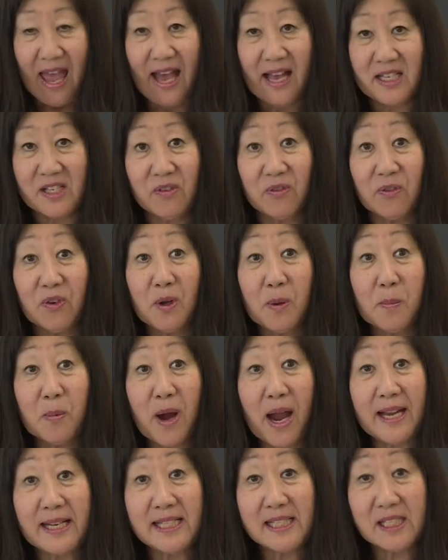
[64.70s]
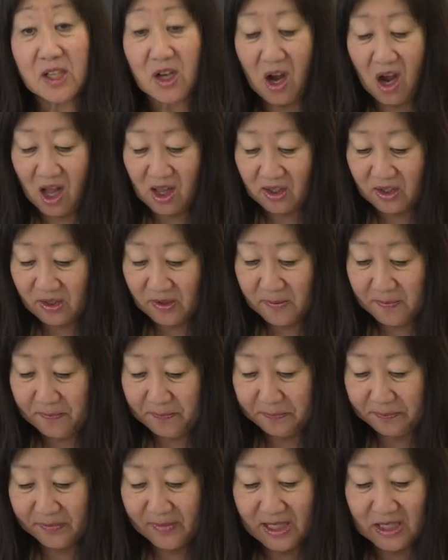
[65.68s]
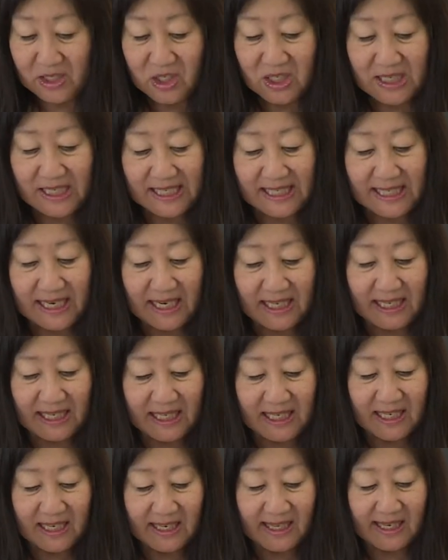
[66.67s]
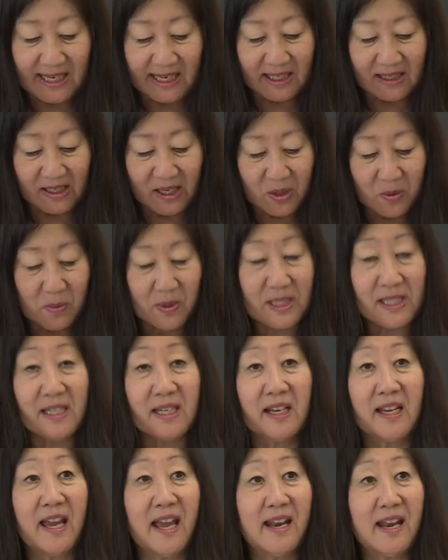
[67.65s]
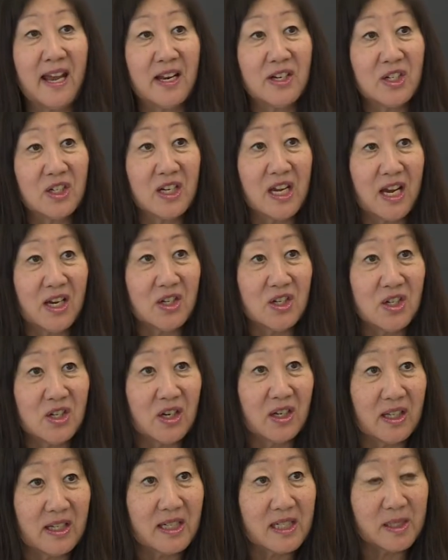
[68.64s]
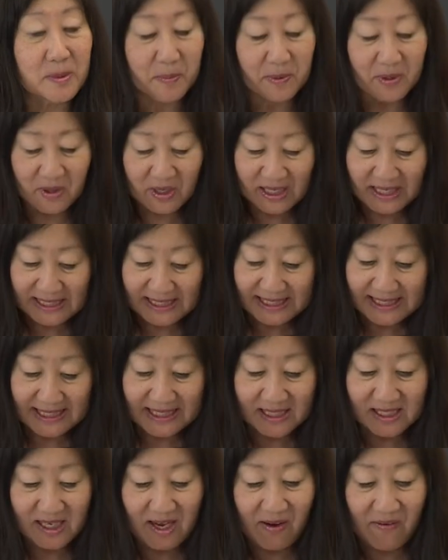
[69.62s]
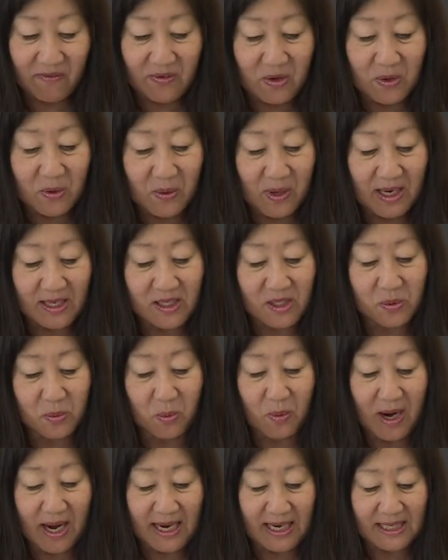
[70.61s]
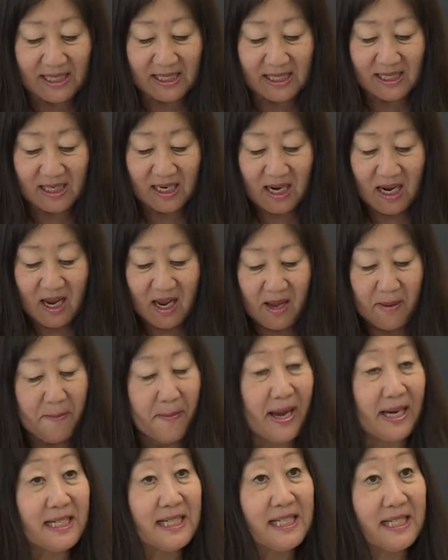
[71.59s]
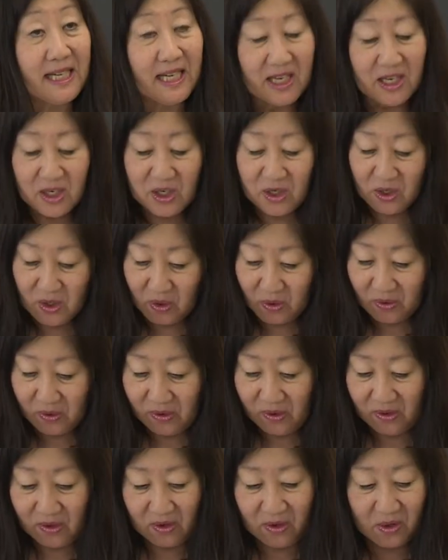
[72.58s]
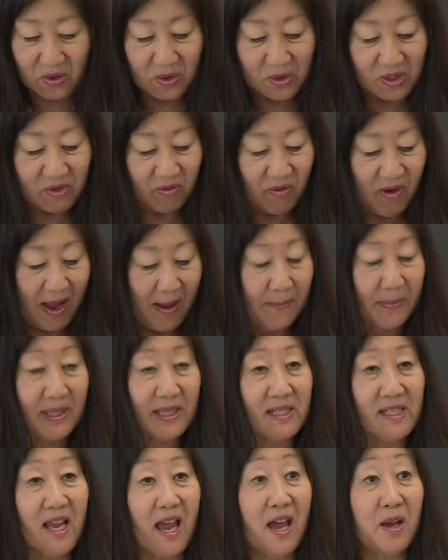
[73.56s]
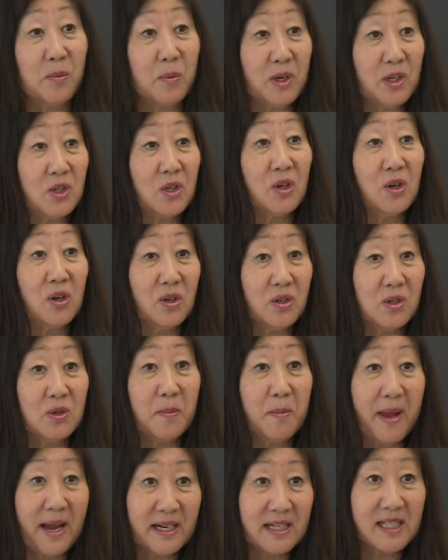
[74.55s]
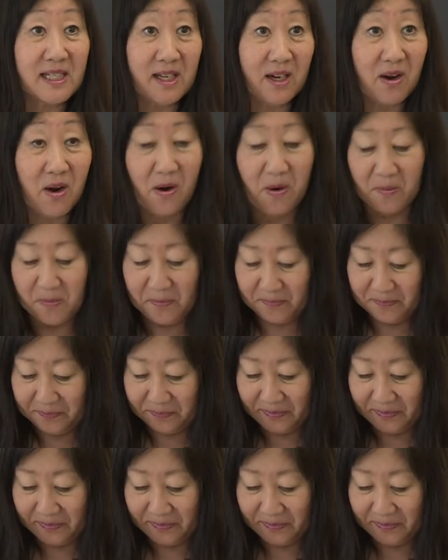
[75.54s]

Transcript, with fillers: As a Fulbright scholar, she studied the linguistic and educational experiences of U.S. raised Mexican youth whose families have returned to Mexico.